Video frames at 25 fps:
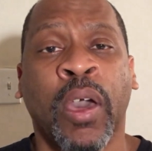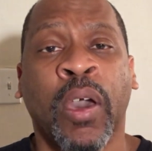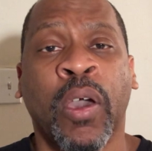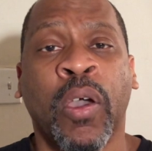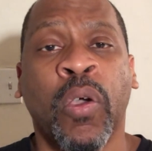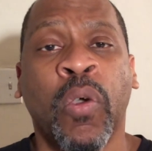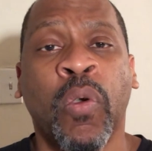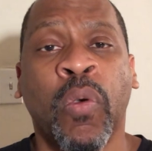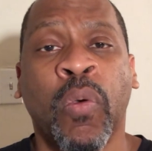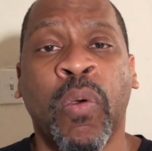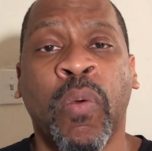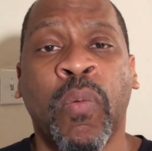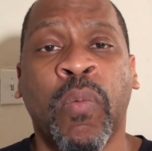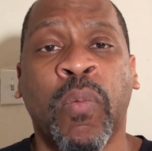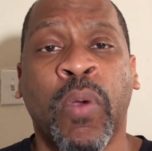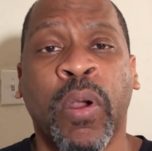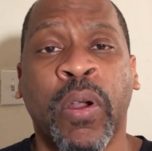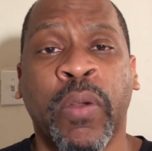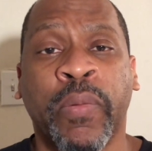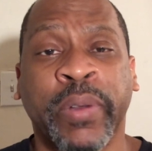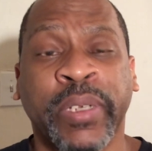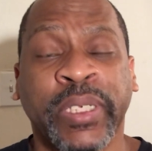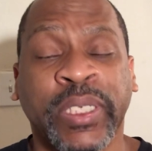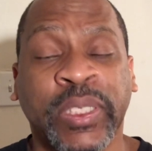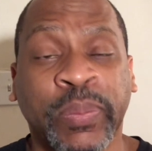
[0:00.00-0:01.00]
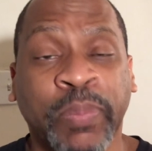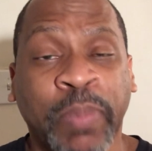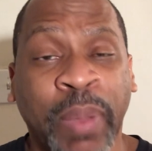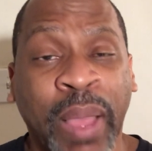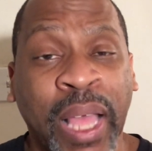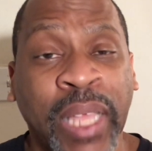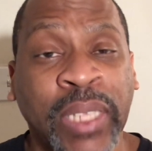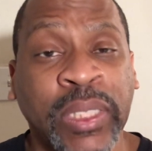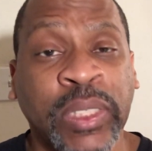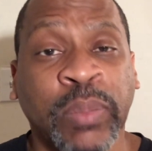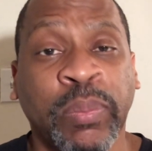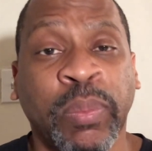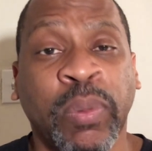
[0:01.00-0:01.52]
who were
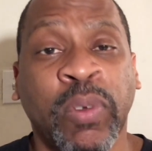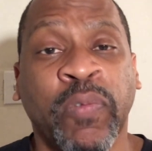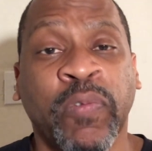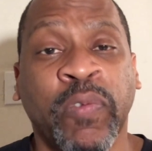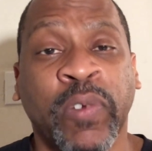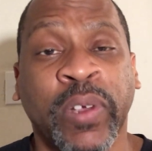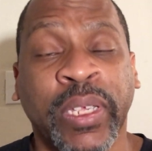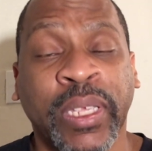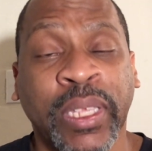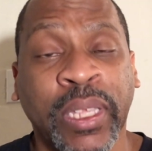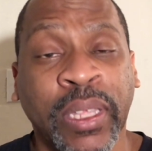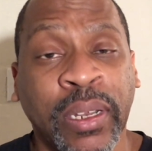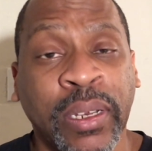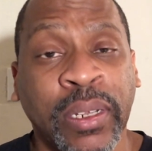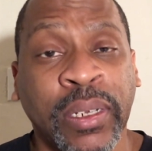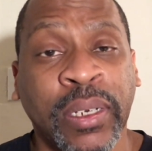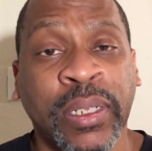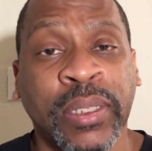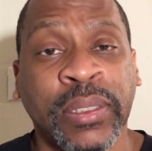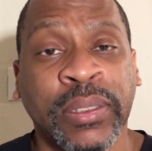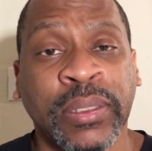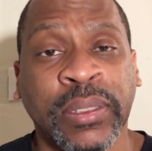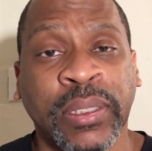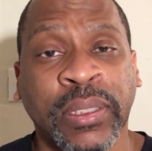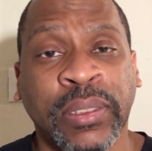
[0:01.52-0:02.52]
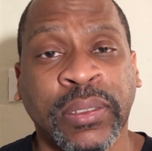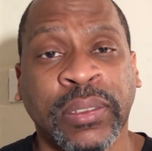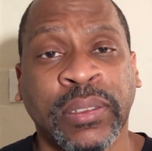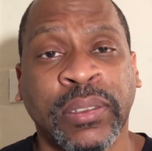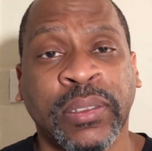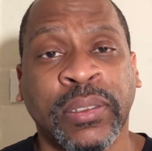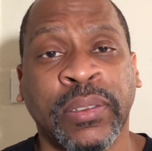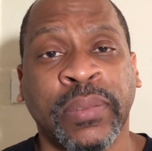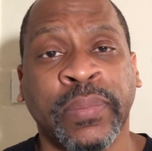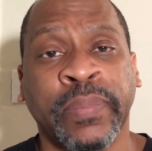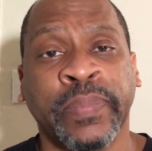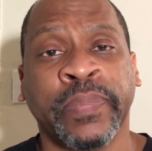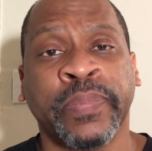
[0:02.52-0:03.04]
responsible for killing this
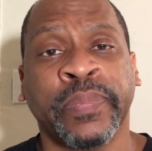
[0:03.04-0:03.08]
sister.